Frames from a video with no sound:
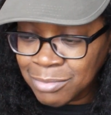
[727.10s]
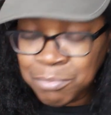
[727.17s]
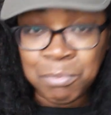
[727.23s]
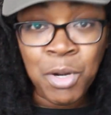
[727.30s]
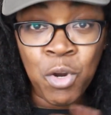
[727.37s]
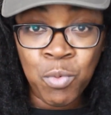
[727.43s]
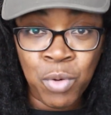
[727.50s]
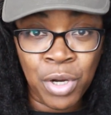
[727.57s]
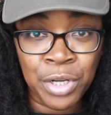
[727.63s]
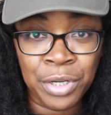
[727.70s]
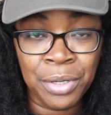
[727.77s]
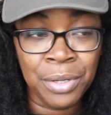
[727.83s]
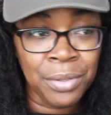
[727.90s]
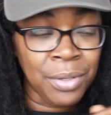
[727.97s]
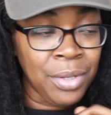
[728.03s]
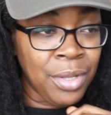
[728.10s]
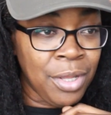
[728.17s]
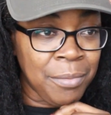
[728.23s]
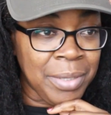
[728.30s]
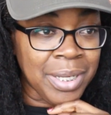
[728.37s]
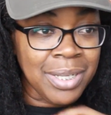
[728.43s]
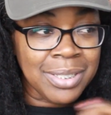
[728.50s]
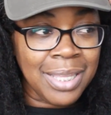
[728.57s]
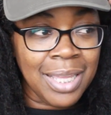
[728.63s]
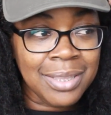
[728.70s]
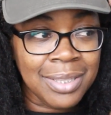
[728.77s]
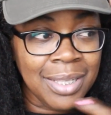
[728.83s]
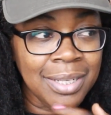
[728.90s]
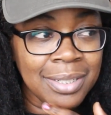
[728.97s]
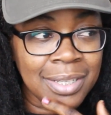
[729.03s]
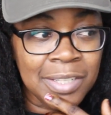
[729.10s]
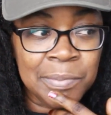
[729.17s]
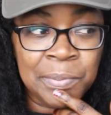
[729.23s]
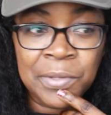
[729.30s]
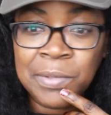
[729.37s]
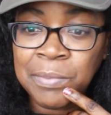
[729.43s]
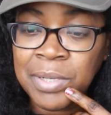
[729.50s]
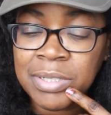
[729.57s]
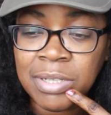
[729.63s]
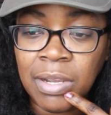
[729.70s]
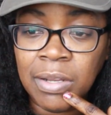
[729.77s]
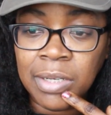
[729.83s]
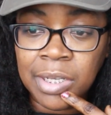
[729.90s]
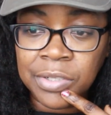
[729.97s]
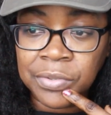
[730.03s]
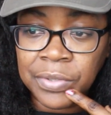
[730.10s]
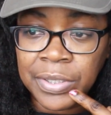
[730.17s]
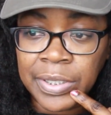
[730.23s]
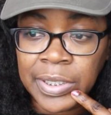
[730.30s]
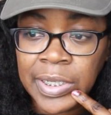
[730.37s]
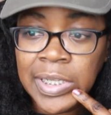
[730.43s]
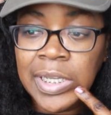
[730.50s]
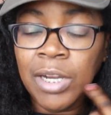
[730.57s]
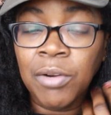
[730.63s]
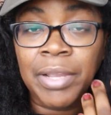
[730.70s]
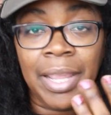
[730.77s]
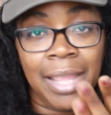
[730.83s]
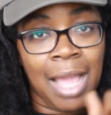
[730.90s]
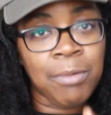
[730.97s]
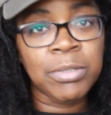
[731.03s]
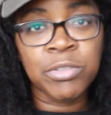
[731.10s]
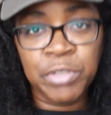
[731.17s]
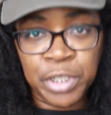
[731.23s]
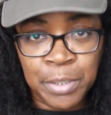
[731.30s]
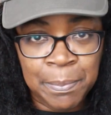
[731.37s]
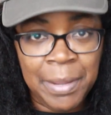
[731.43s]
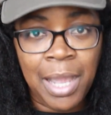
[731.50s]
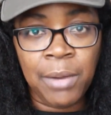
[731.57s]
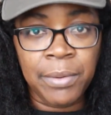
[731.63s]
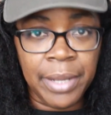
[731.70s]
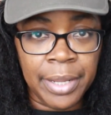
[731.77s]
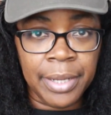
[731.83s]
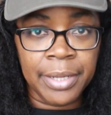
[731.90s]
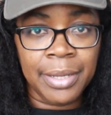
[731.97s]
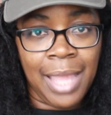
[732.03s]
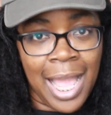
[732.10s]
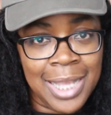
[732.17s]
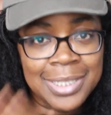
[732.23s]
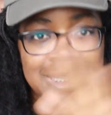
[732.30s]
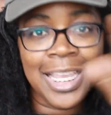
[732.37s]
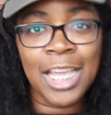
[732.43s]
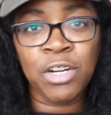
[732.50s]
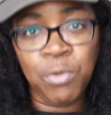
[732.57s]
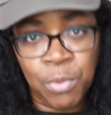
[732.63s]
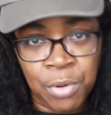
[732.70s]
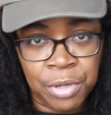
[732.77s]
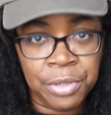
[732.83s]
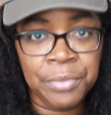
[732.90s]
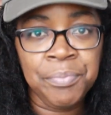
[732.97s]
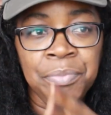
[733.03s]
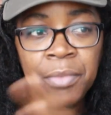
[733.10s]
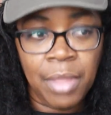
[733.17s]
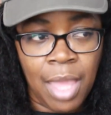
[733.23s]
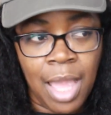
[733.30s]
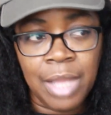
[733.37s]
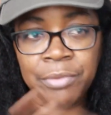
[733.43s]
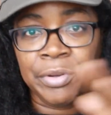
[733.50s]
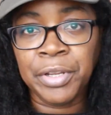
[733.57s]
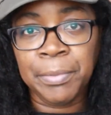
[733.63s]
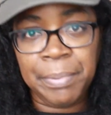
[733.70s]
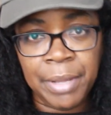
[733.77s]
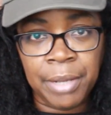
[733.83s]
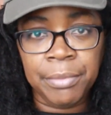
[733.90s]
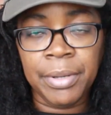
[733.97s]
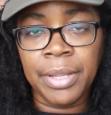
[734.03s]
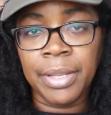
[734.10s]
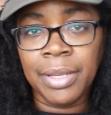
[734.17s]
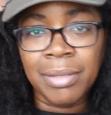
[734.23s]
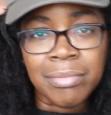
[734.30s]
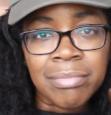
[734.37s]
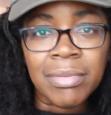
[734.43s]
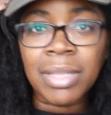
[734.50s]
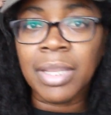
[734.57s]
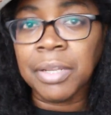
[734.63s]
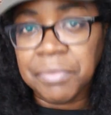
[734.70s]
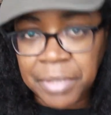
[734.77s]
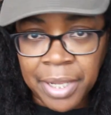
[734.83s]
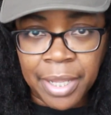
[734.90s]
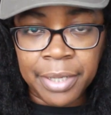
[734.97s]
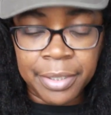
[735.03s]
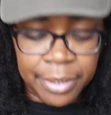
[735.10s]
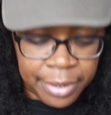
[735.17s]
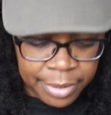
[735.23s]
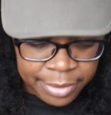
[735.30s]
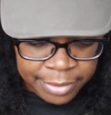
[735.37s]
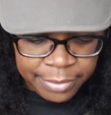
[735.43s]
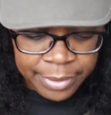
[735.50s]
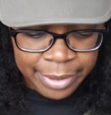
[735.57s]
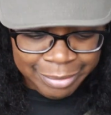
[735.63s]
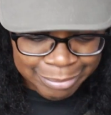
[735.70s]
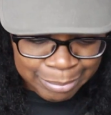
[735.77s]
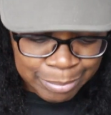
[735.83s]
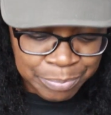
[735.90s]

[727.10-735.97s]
more water, because I think that's pretty much all I drink. Okay, I will drink a Powerade. Outside of water, I drink a Powerade every now and then, okay?